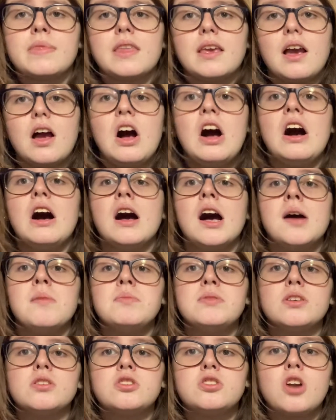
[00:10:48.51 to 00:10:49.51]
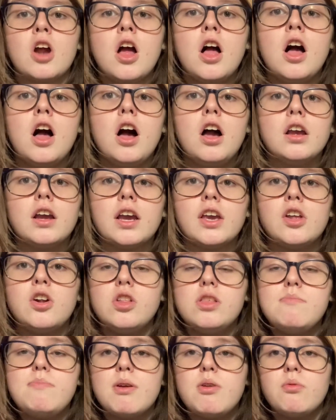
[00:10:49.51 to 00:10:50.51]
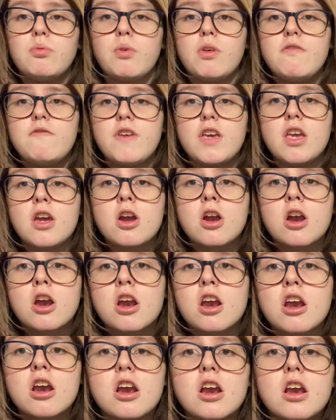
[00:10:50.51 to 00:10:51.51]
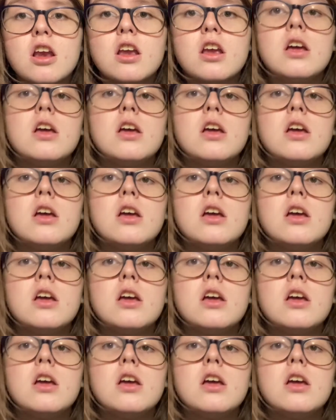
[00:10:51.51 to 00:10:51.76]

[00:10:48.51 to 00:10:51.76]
I'm so strong, I can only bend with one finger.